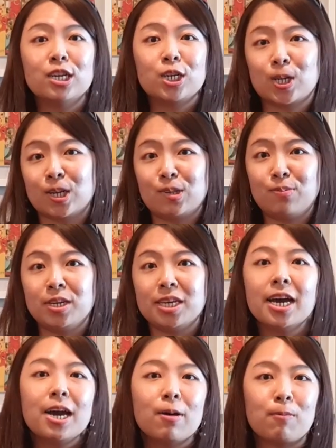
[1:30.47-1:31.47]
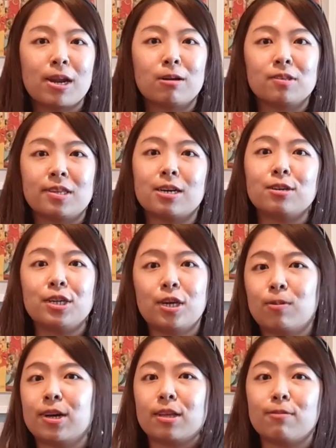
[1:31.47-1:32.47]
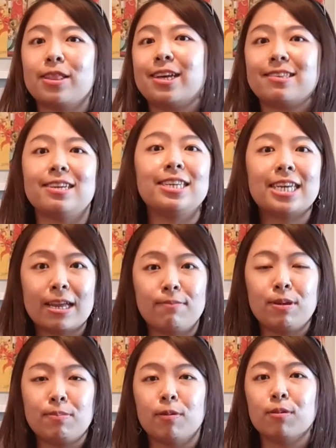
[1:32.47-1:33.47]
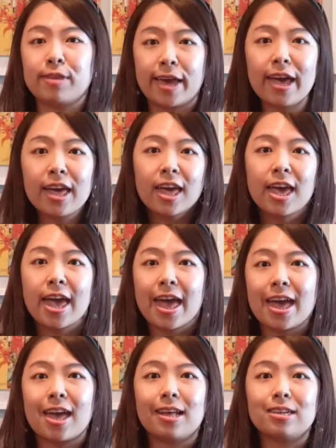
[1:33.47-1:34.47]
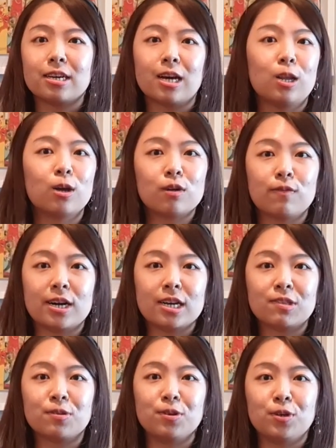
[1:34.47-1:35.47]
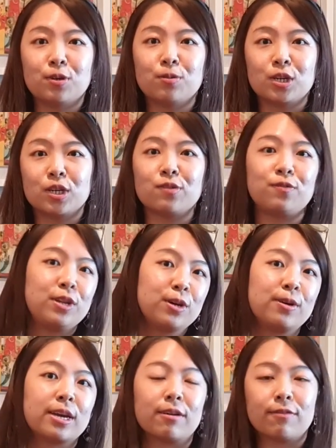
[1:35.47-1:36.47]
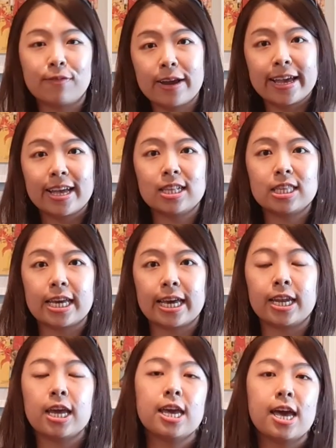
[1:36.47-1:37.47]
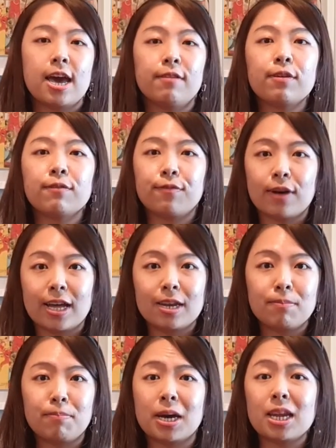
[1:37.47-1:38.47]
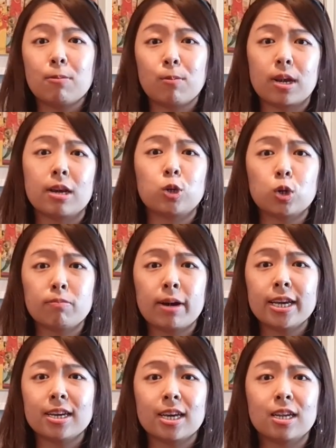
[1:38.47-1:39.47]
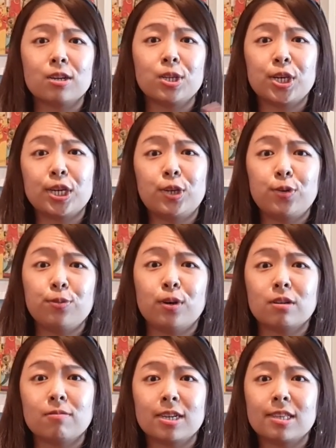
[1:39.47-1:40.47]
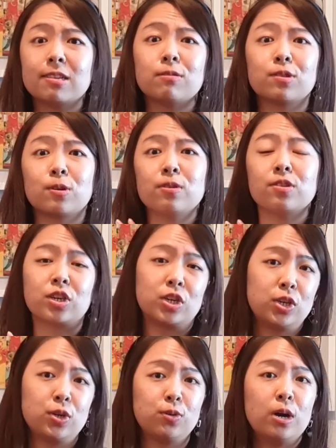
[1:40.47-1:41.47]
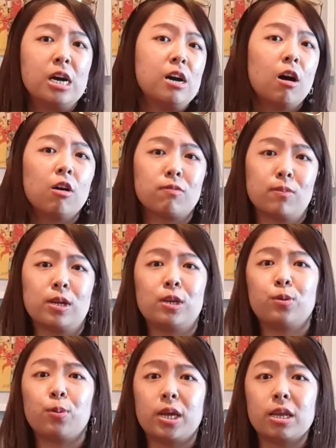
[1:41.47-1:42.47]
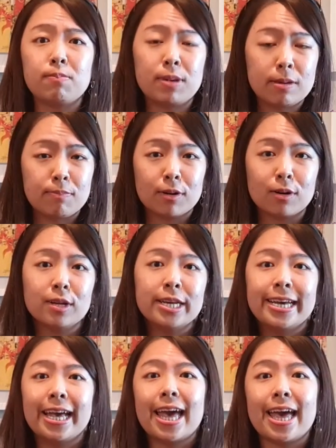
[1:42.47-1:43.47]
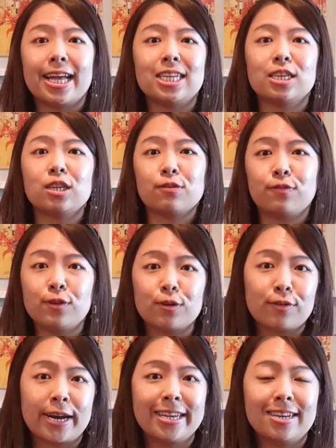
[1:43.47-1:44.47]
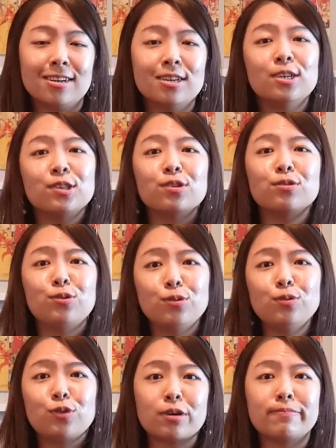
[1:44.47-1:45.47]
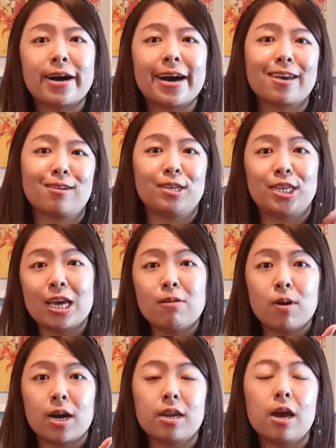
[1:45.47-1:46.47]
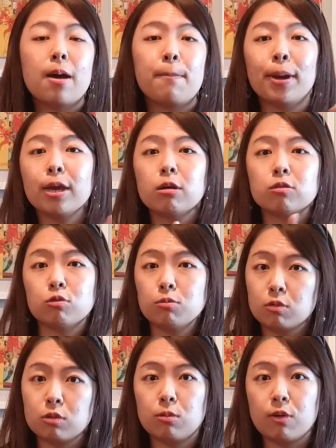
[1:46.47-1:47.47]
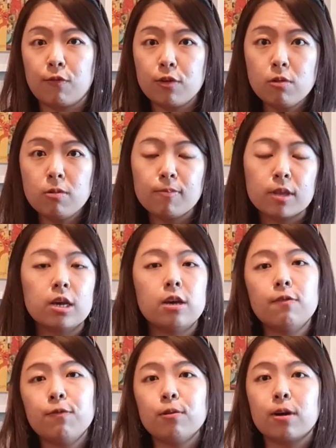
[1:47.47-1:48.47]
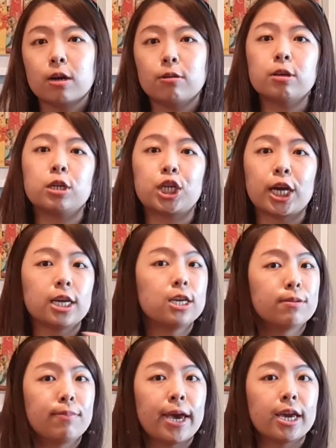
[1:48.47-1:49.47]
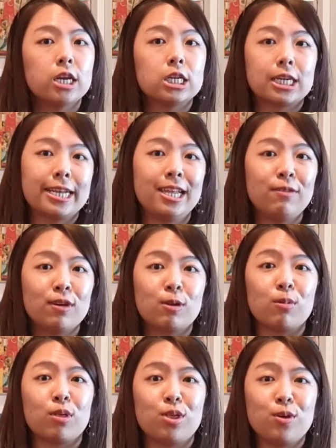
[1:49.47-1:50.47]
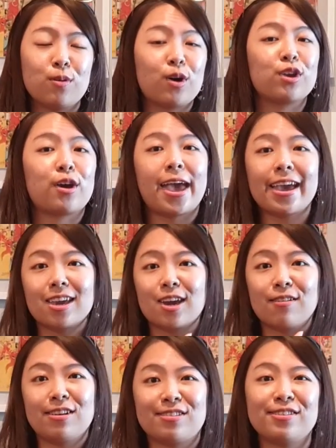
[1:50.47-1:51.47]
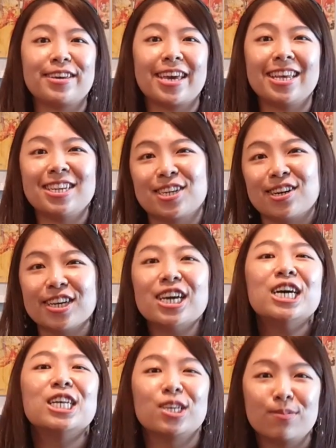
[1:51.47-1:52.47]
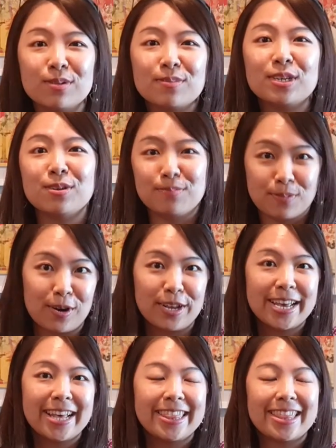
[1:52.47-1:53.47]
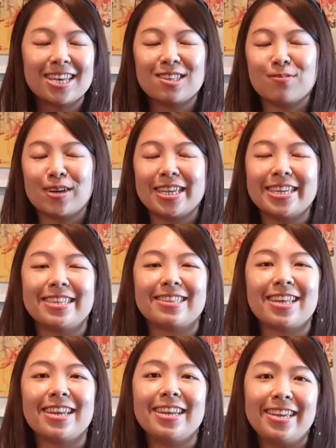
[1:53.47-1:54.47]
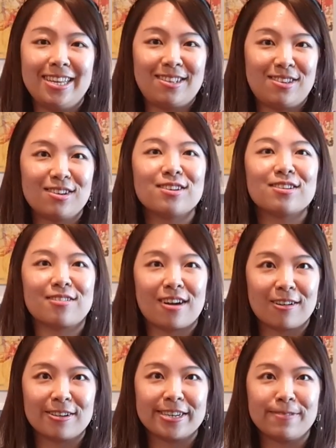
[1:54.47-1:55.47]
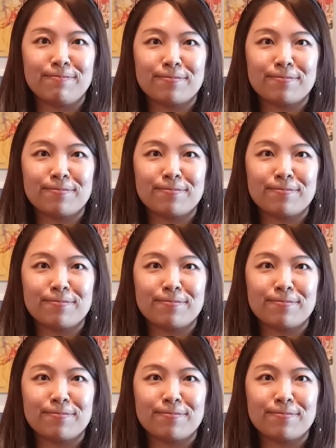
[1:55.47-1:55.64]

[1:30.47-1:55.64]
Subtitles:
Trust me, when I was there on day 1, there were less than 10 people there, and a lot of us, were just videoing our friends and having fun. But when I dropped by again on day 2 onwards, there was always a queue of more than 20 people at the Flow Rider. So do drop by on day 1, pack your swimsuit with you. If you are going to check in your baggage, leave it with you on your hand carry so you can enjoy the moment you board. That is when it is the least crowded.